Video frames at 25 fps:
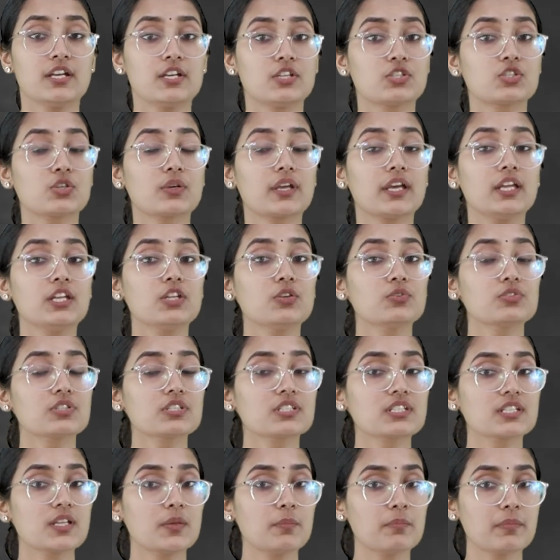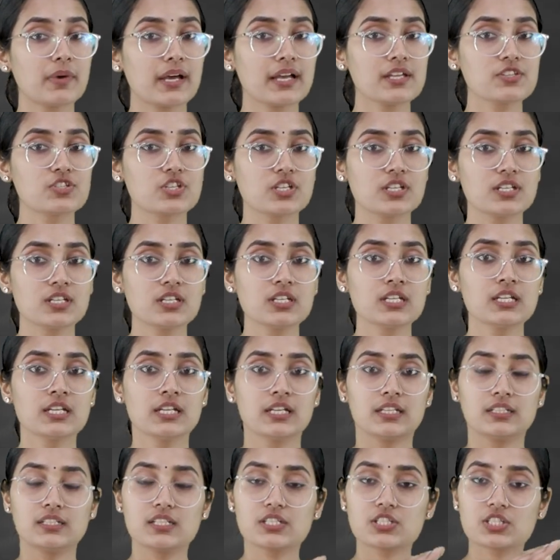So can you just
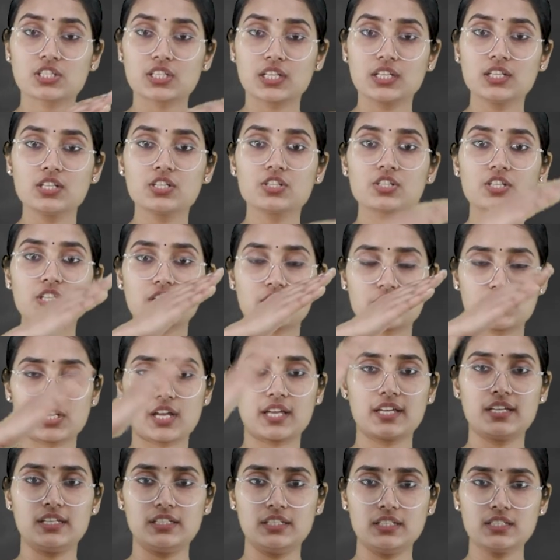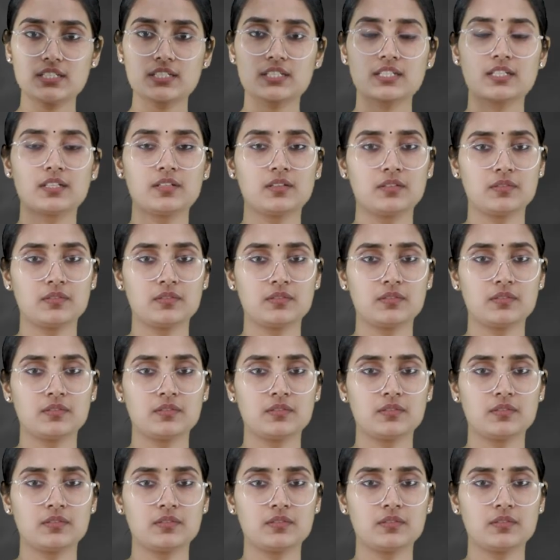imagine, the sun shines